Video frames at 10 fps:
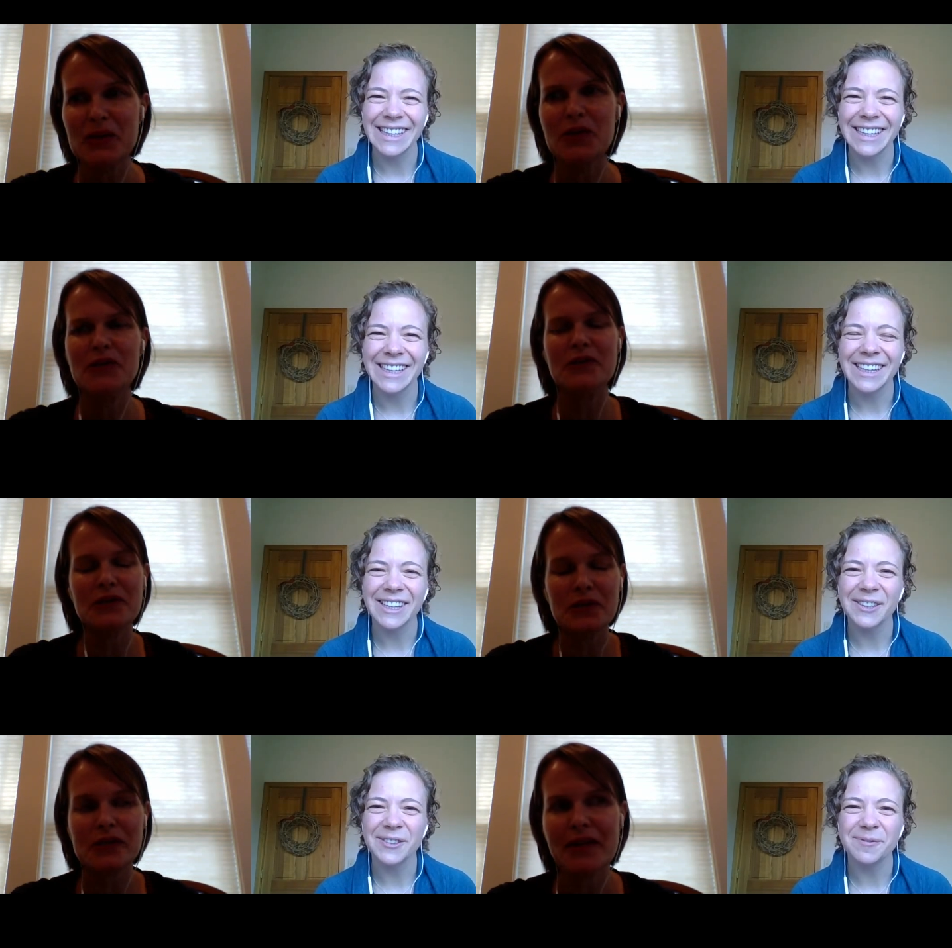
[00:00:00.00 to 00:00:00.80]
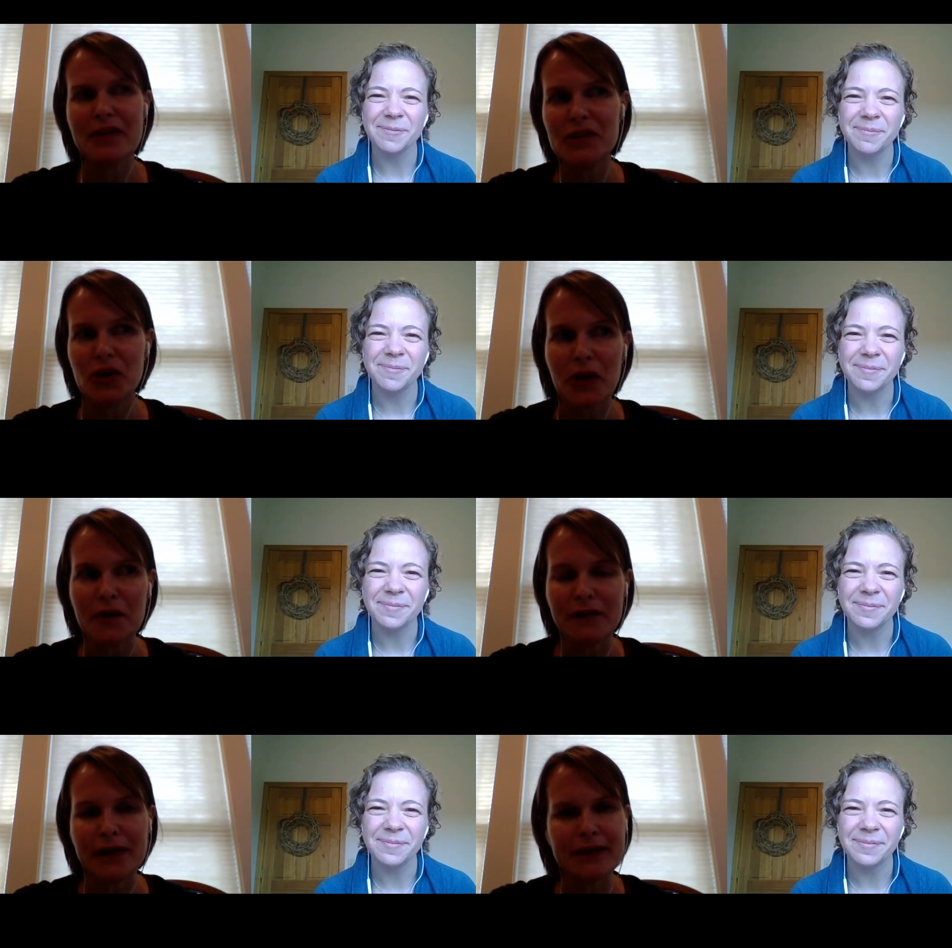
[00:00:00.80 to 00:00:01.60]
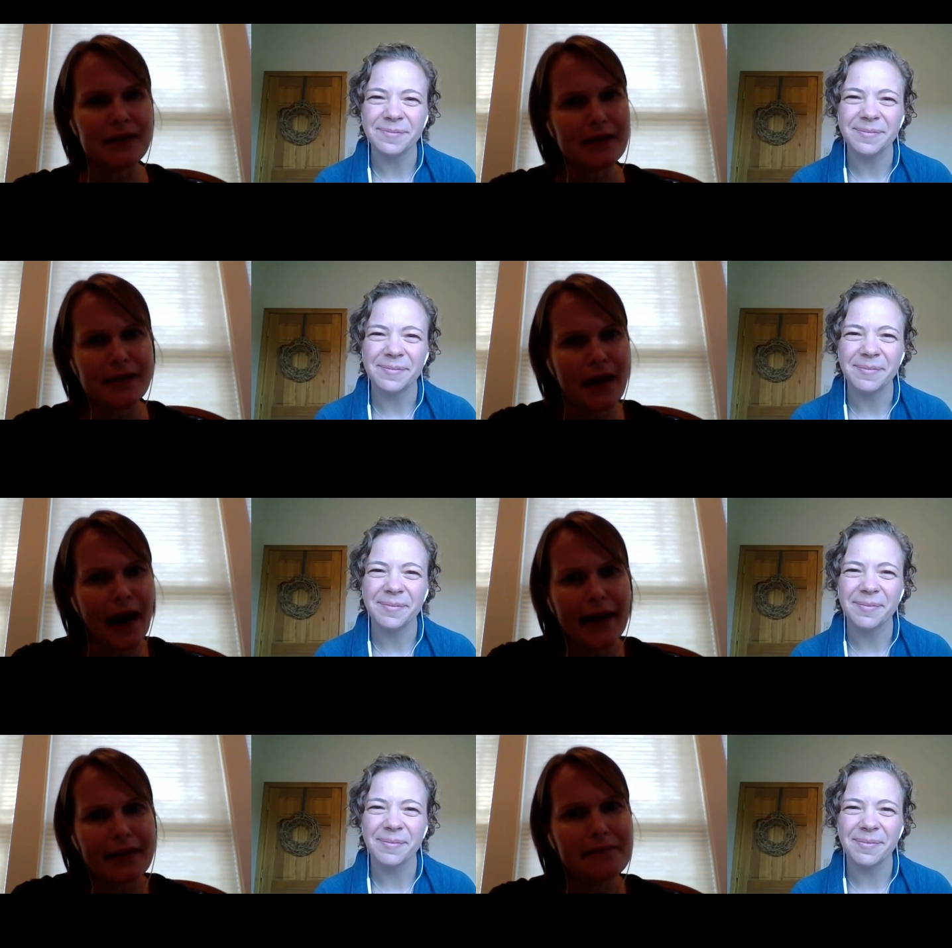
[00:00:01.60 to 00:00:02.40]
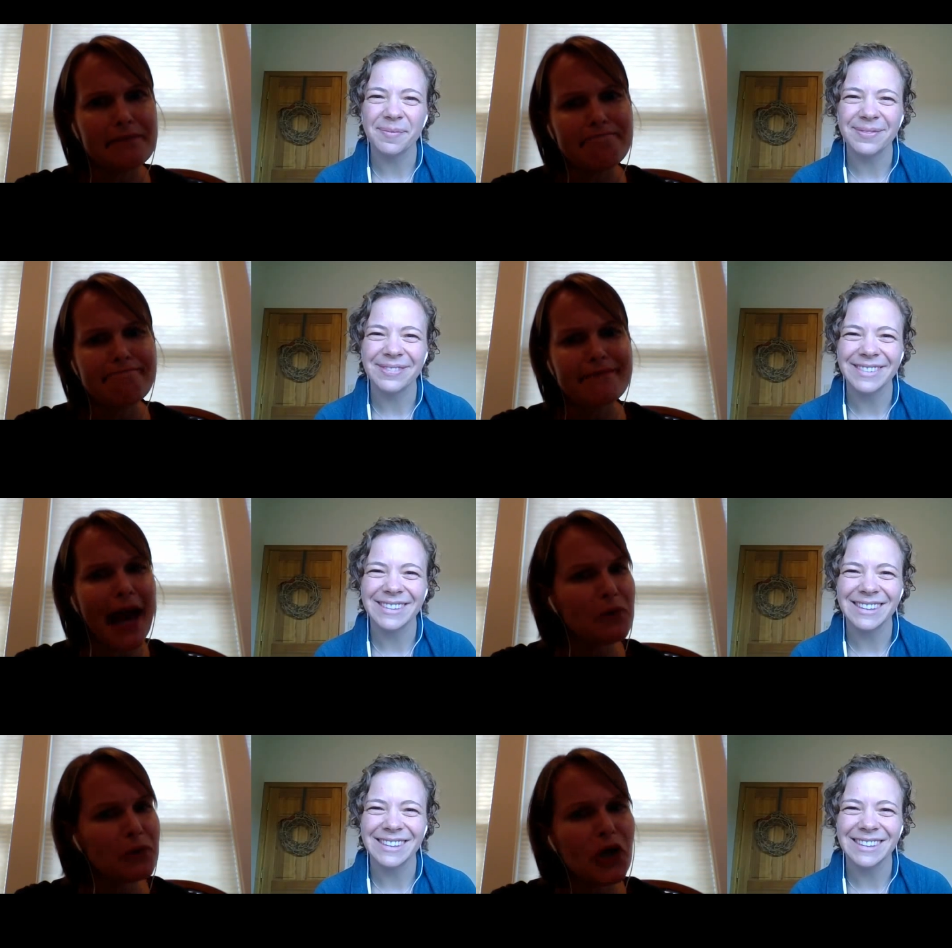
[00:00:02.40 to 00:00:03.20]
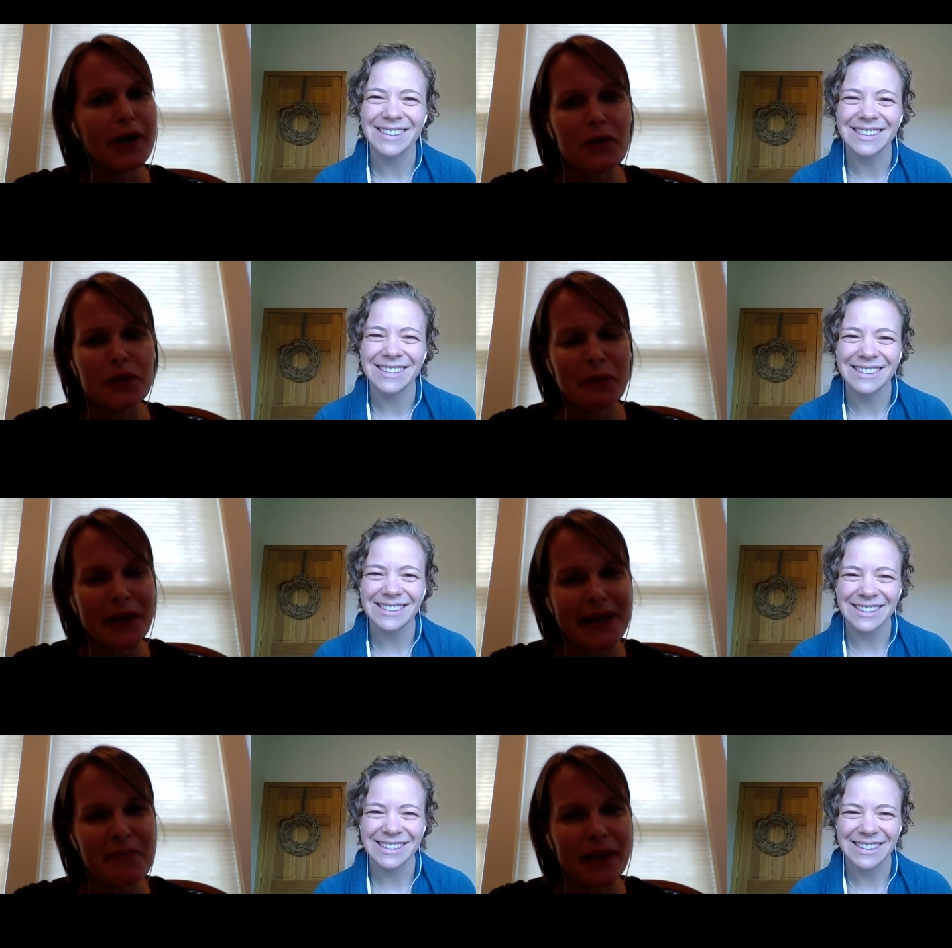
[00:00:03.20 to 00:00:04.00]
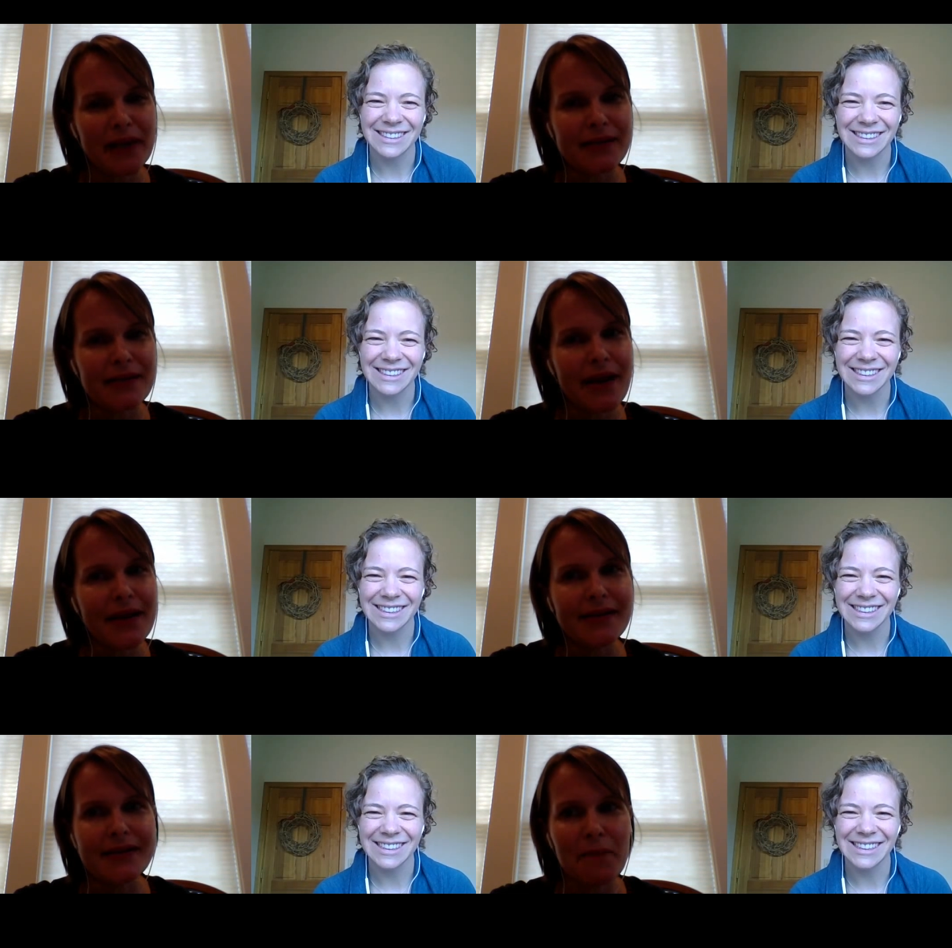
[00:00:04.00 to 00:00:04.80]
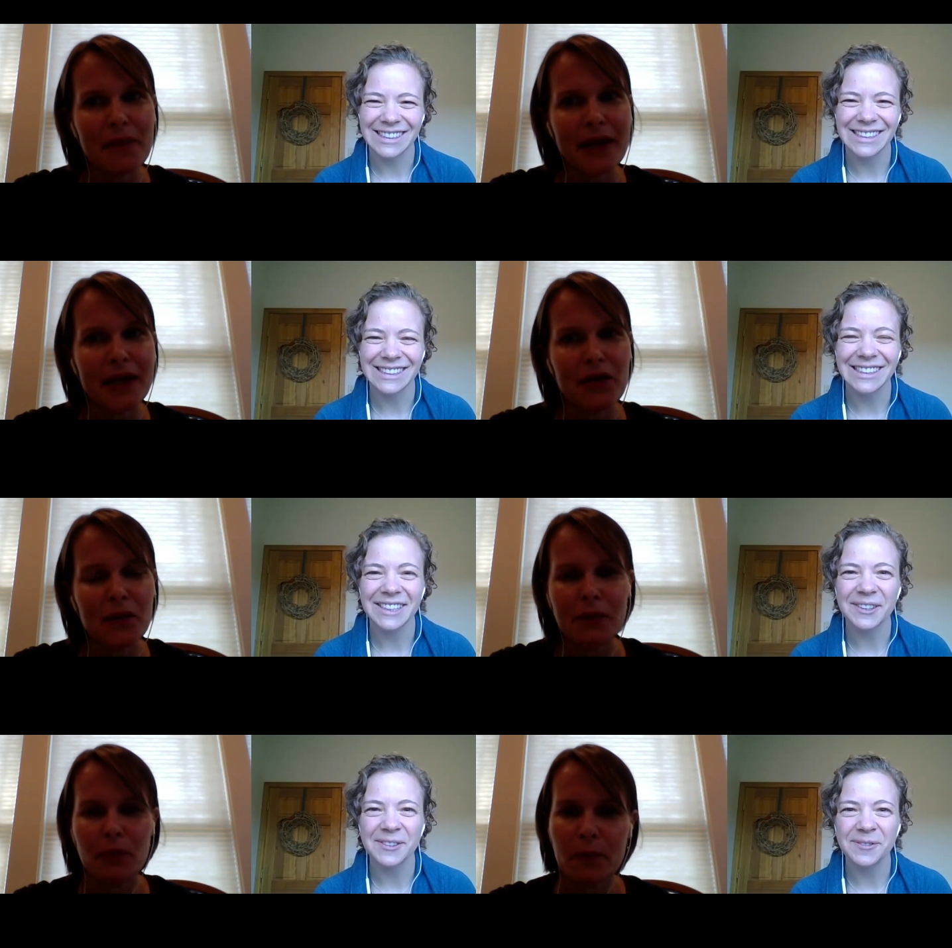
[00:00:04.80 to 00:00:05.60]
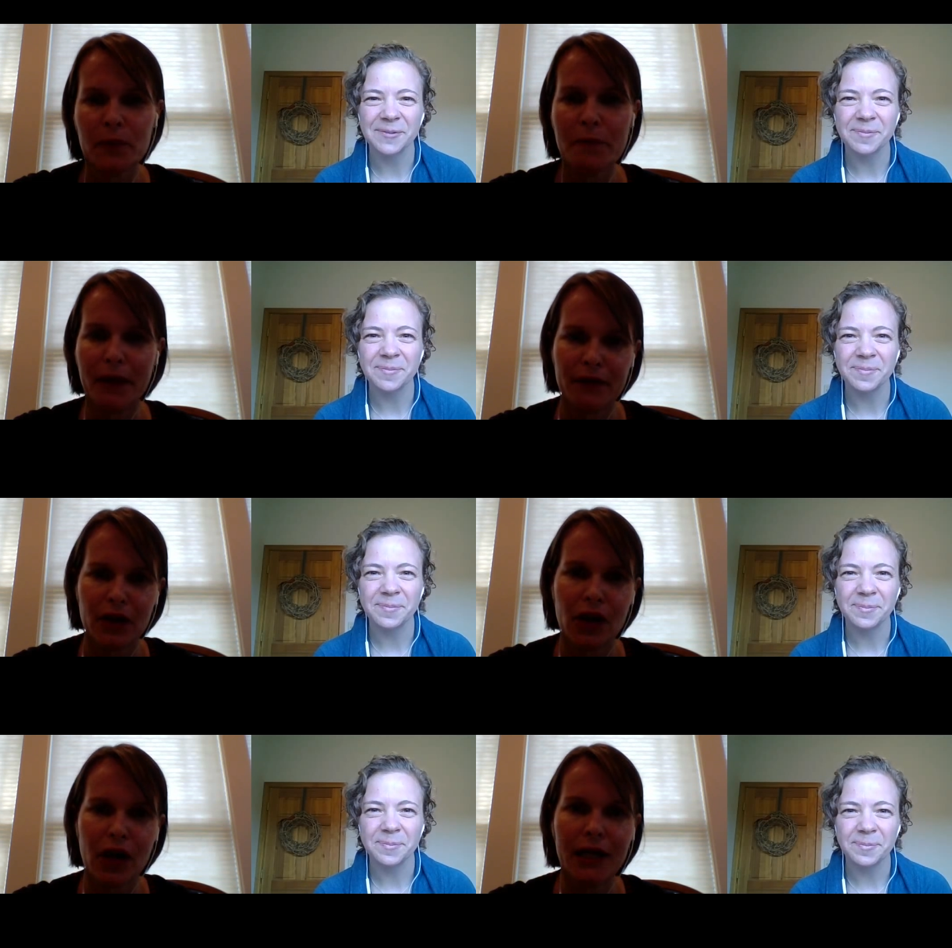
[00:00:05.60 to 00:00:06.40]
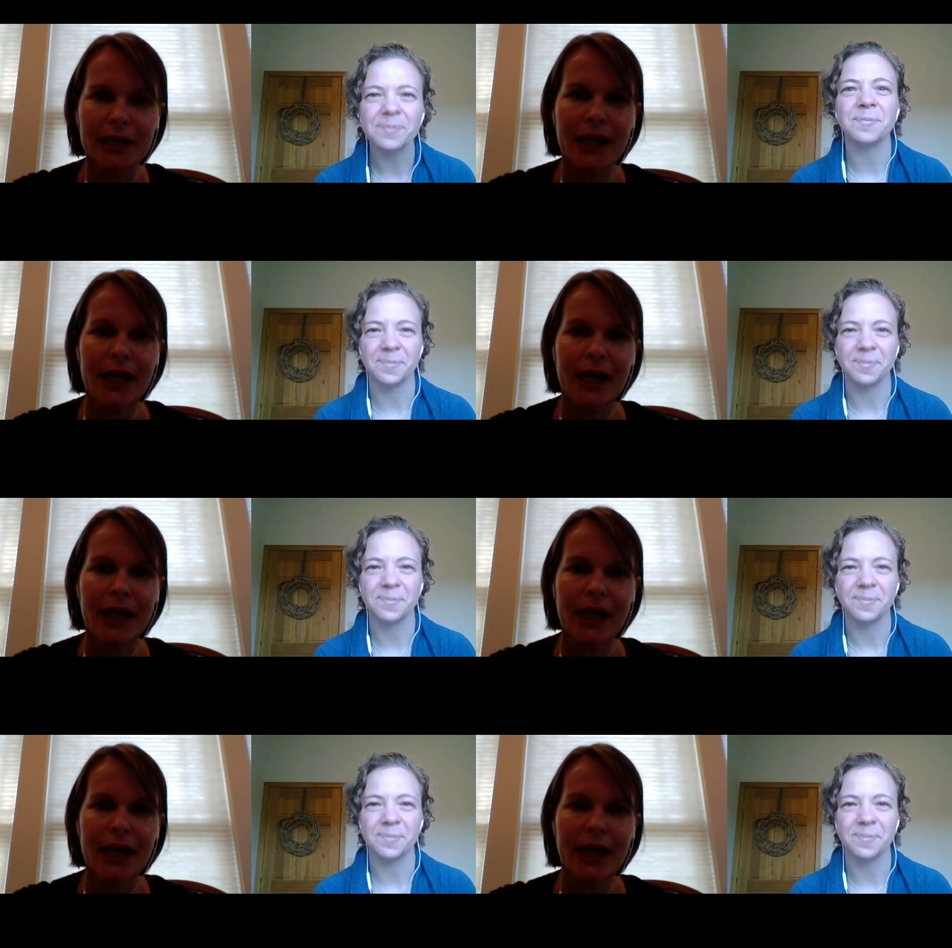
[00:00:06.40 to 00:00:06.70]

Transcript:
Speaker 1: to, to, to say the start of it, it's it's I I will try to explain it, but it's not something I can really put, put my finger on.